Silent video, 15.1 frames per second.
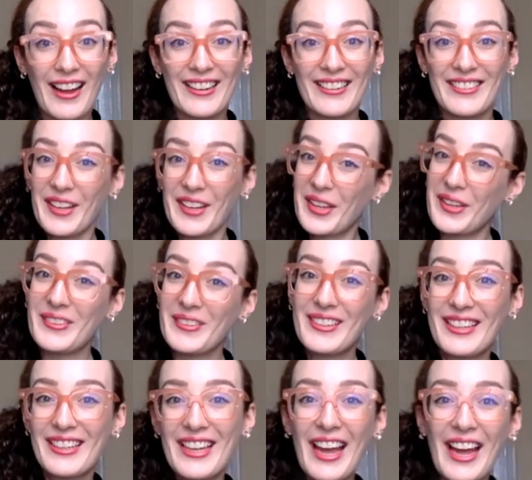And so,
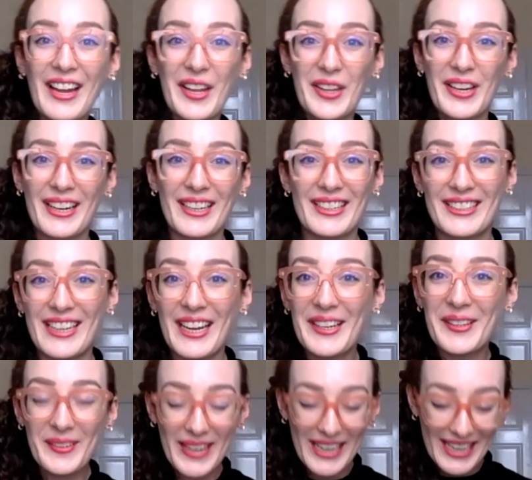yeah, Sahar, take
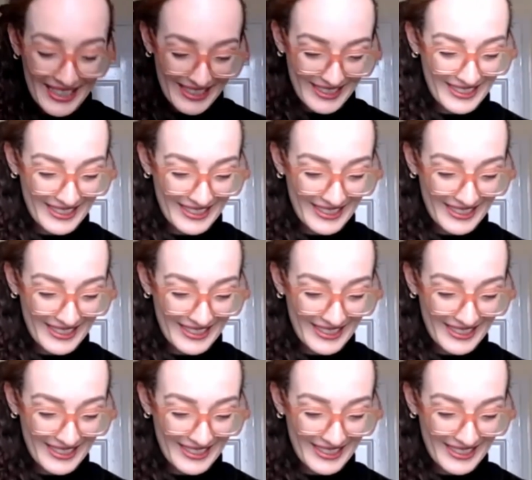it away.